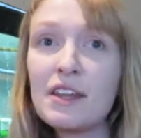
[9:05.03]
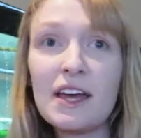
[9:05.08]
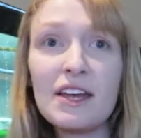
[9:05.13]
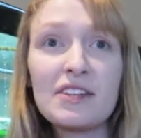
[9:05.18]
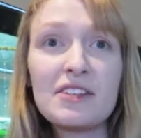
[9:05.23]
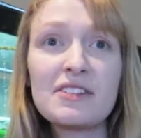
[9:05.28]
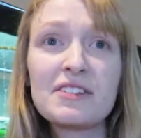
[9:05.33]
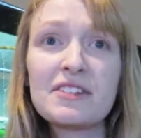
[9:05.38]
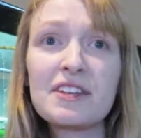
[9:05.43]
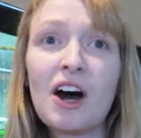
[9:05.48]

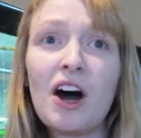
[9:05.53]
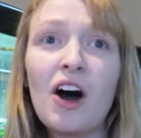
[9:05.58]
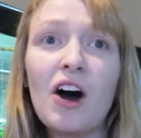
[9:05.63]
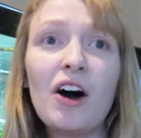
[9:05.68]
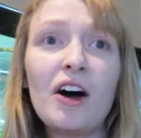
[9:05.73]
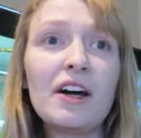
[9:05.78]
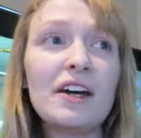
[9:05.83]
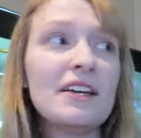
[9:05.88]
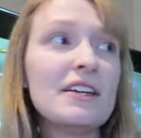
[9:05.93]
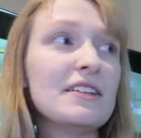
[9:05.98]
their
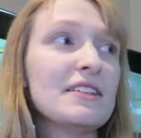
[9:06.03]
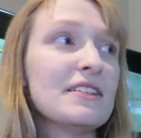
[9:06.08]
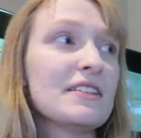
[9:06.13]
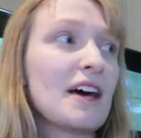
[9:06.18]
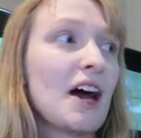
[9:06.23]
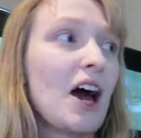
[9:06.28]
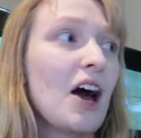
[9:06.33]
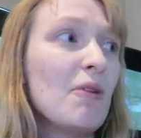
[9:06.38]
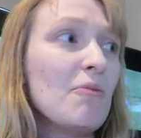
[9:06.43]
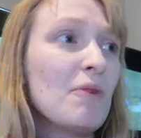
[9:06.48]
size,
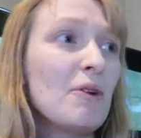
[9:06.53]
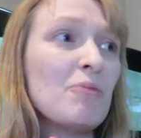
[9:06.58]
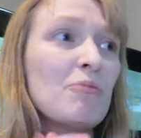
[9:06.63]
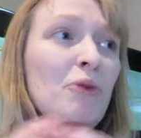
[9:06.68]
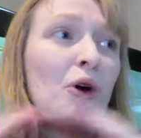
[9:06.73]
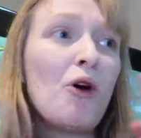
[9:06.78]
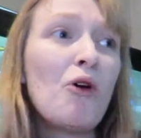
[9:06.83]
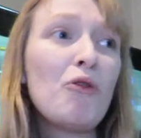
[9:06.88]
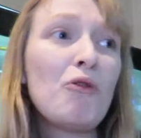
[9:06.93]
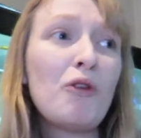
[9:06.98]

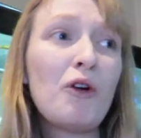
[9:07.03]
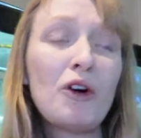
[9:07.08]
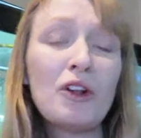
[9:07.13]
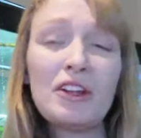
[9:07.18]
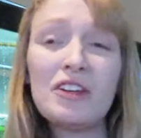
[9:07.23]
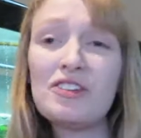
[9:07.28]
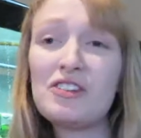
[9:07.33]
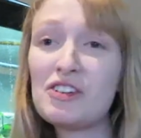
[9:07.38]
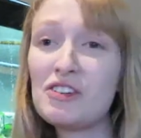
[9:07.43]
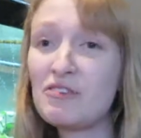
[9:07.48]

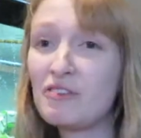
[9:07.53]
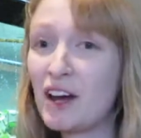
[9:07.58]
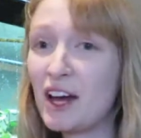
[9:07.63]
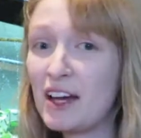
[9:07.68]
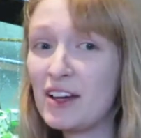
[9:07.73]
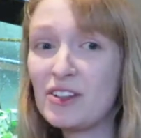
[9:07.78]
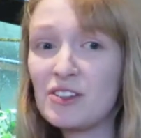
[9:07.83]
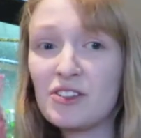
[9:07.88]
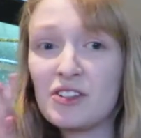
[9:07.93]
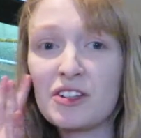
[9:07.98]
morphology
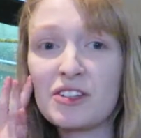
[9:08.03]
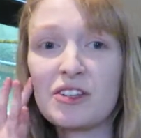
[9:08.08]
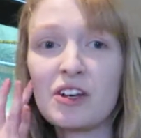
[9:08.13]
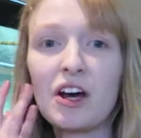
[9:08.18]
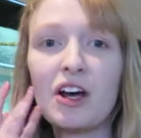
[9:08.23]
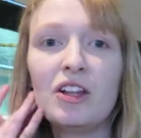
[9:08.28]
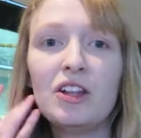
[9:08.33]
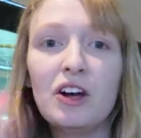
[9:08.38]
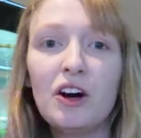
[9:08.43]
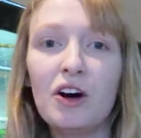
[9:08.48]
ranges
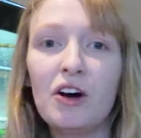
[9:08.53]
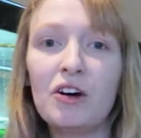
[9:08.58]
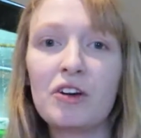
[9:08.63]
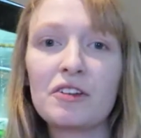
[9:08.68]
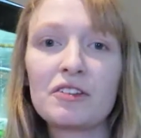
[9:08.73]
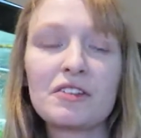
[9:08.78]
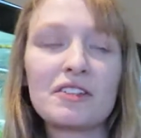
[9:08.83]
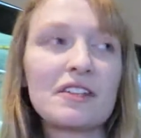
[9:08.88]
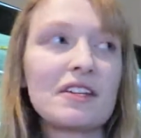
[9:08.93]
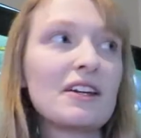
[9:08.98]
a
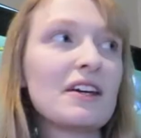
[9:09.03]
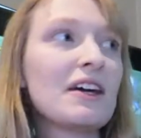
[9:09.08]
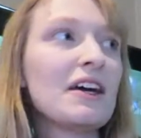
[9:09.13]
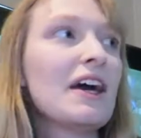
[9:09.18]
lot,